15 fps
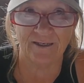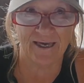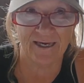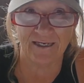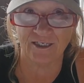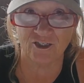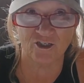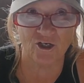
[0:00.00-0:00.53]

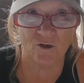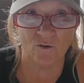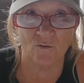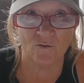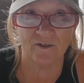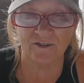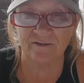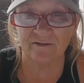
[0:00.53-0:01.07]
yank and
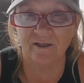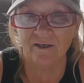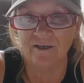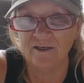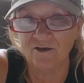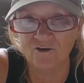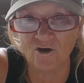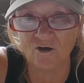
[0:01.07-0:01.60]
choke, and
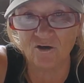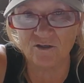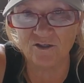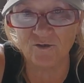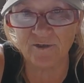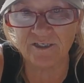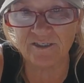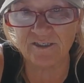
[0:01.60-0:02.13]
your dog's
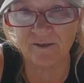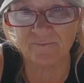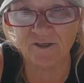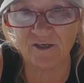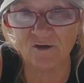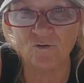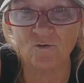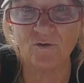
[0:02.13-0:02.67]
doing something, you